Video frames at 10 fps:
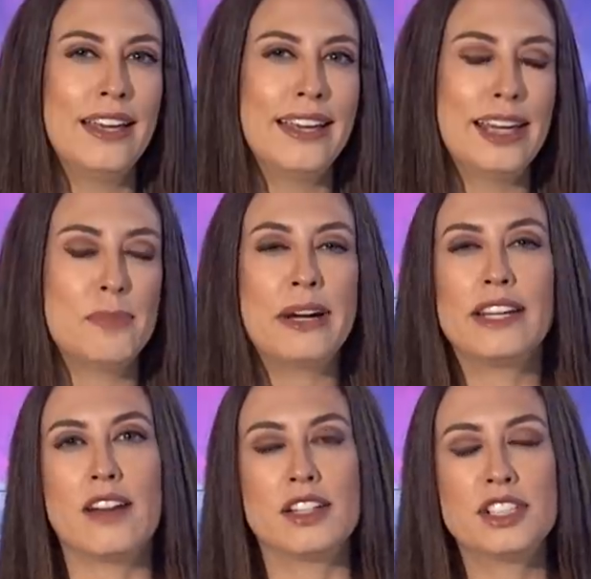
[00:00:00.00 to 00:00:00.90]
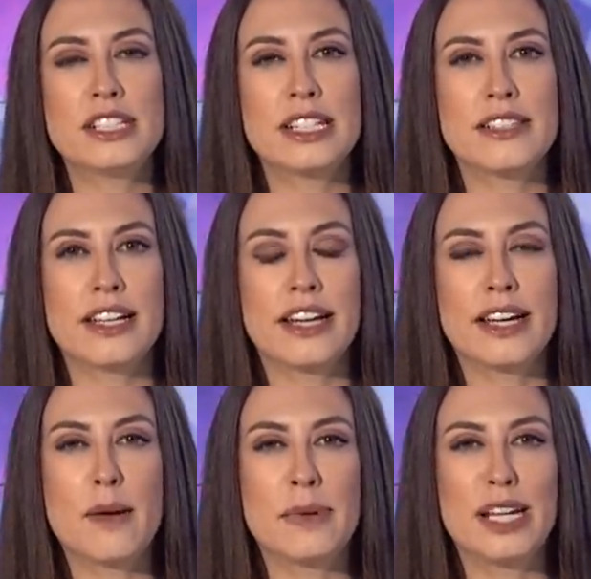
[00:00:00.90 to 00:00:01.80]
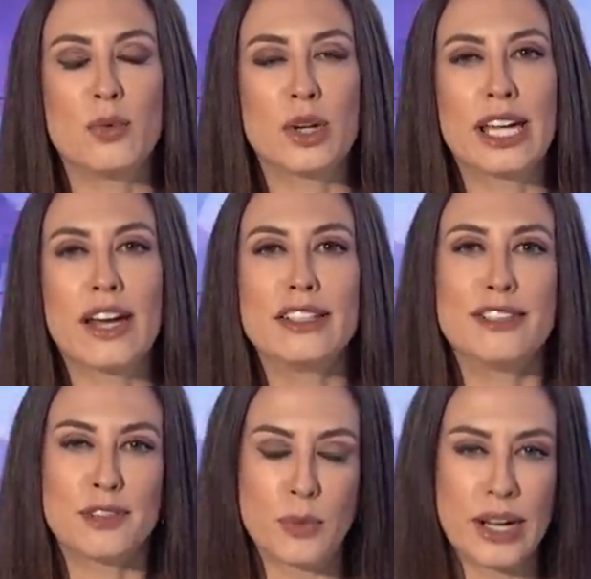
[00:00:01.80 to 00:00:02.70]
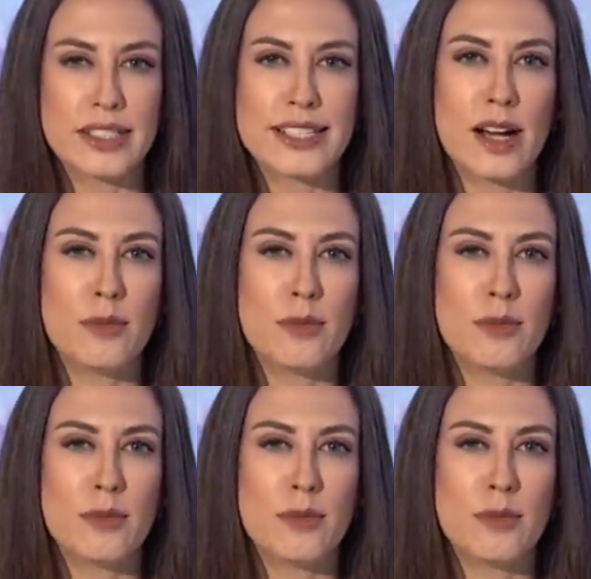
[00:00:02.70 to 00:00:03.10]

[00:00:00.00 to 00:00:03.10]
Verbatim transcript: Heat Biologics is a company working on different ways